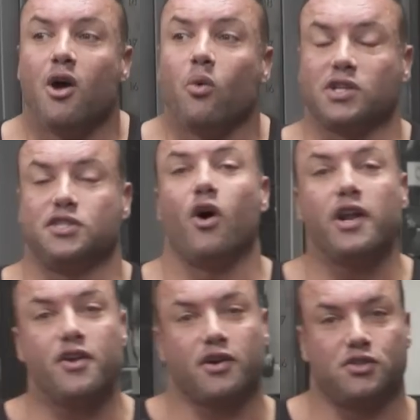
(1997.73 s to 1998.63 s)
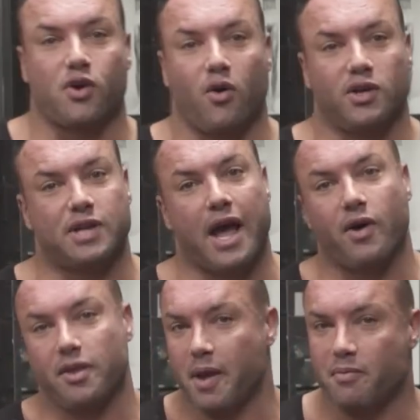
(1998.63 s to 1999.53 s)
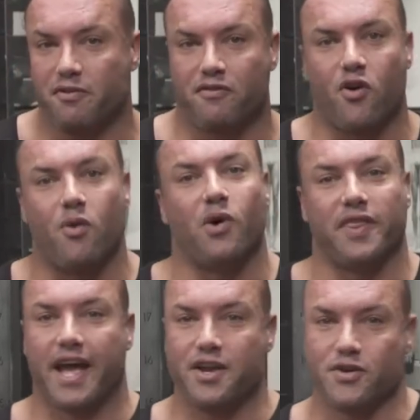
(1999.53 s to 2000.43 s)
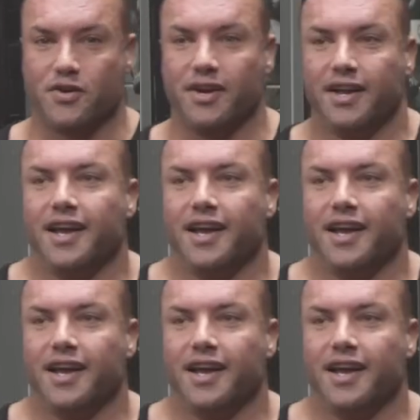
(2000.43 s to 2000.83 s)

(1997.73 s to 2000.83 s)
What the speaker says: What's not in your control is how other people perform, what they do.